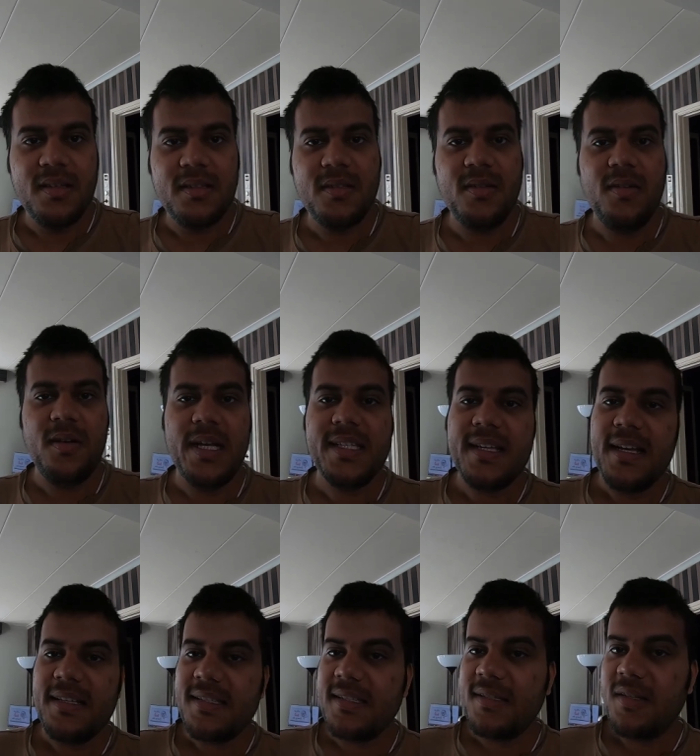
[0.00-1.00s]
So as
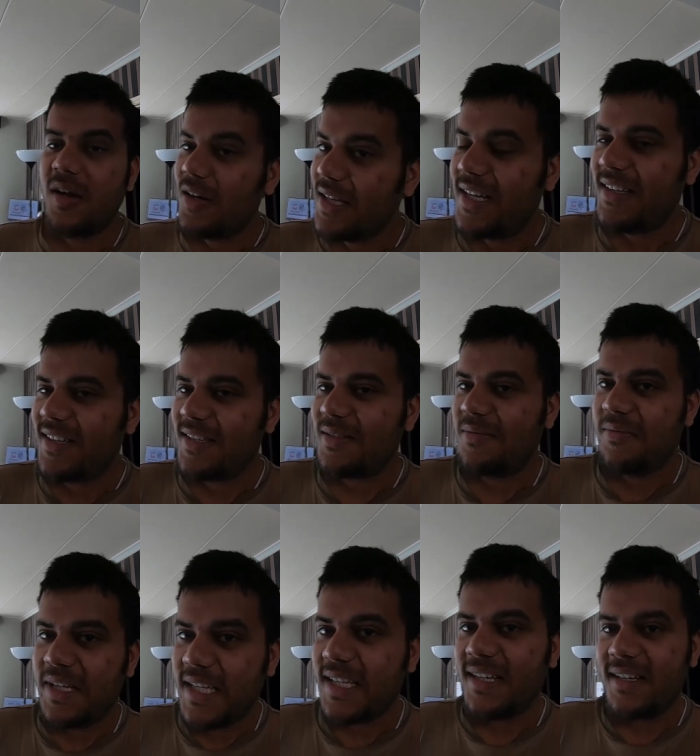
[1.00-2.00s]
I saw that this
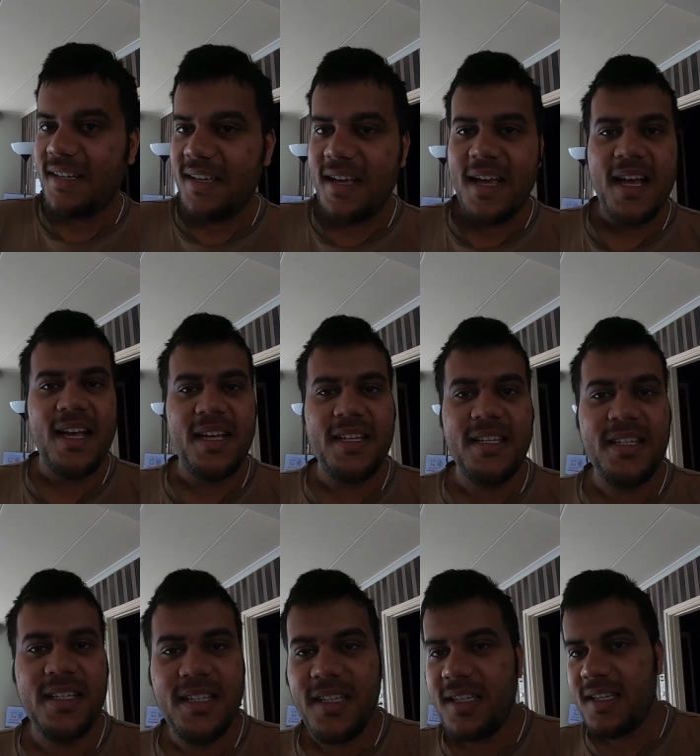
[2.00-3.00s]
week,
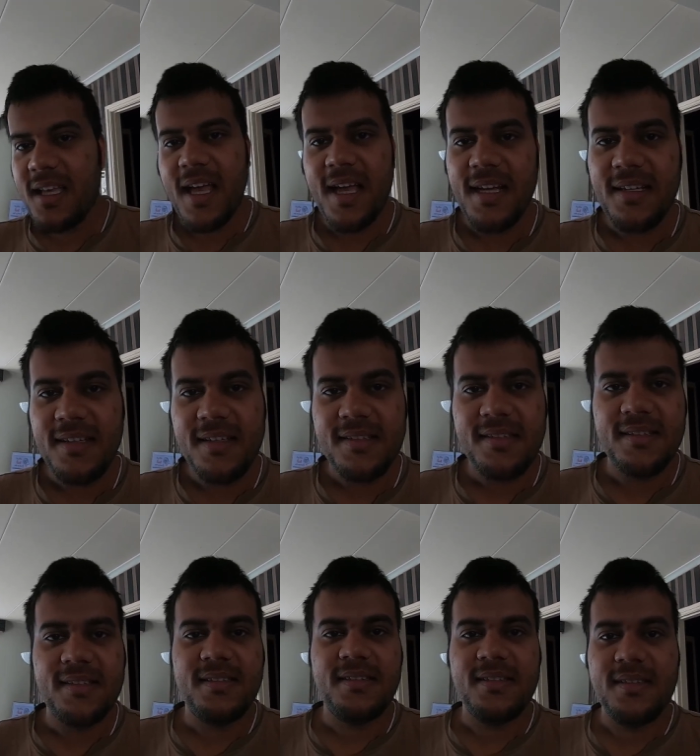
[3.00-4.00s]
I had
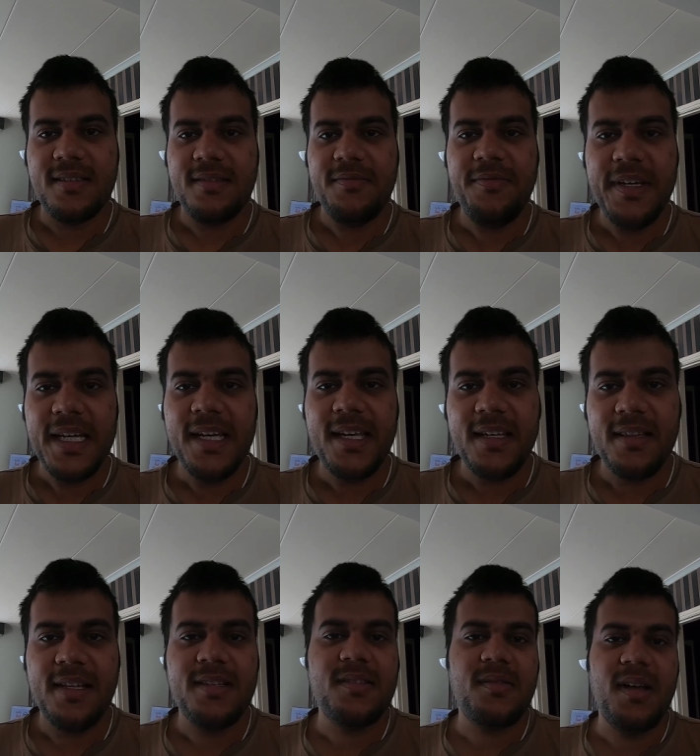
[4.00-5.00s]
this
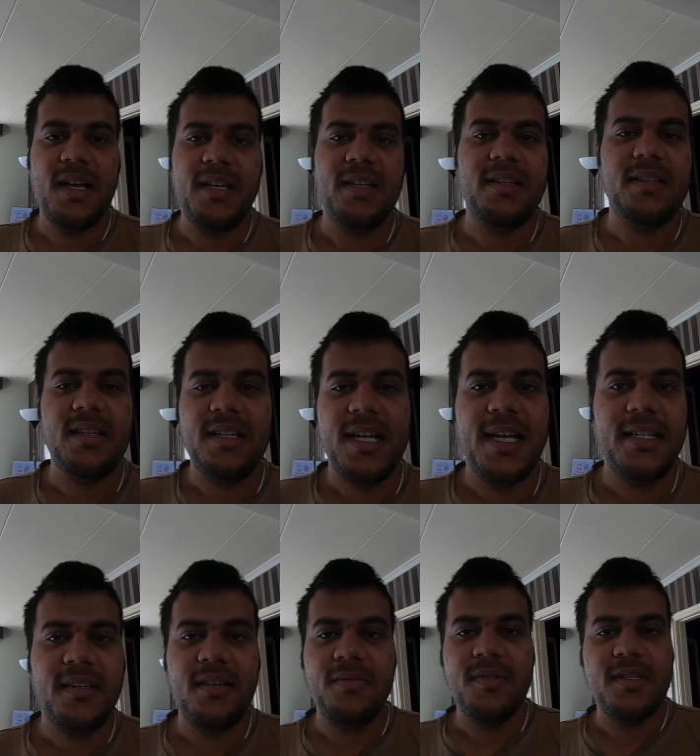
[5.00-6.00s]
feeling, that's why the
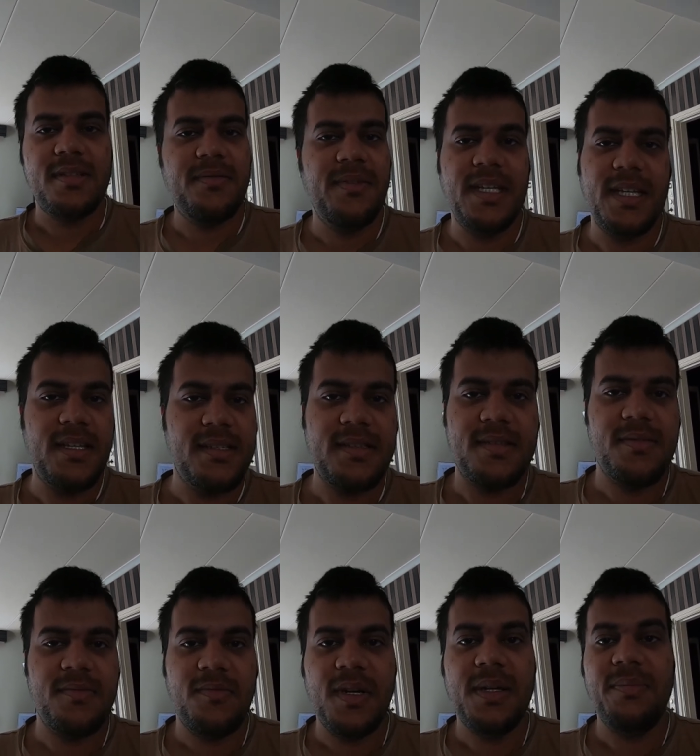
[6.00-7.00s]
title of this week
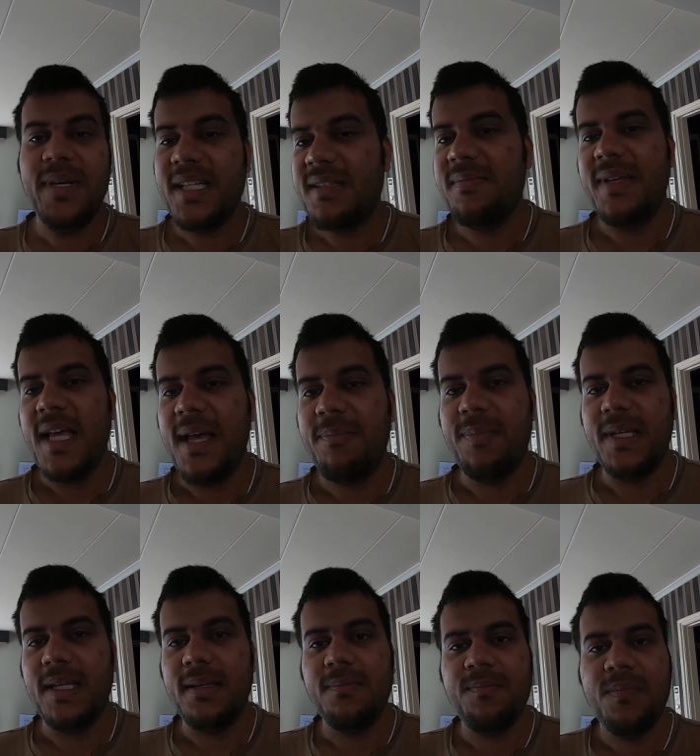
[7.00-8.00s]
is What Makes Me
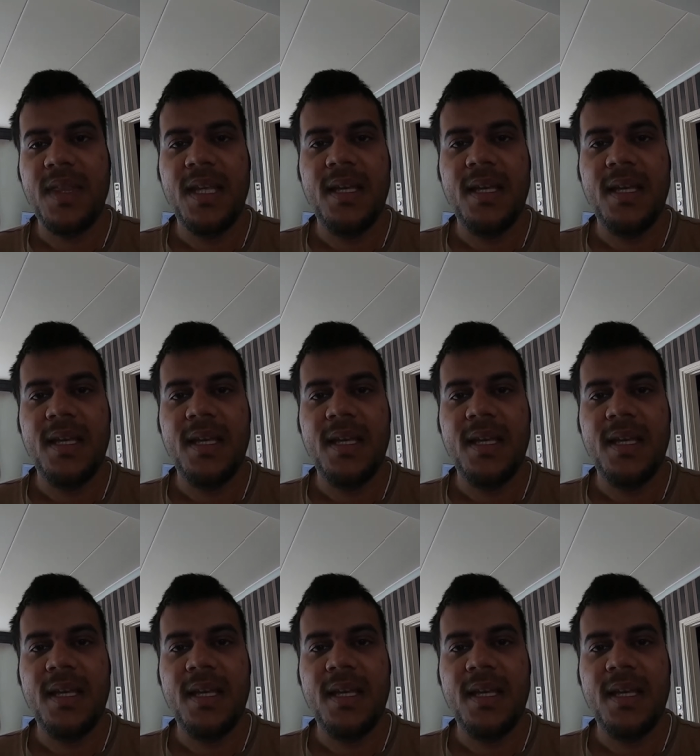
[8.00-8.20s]
Happy.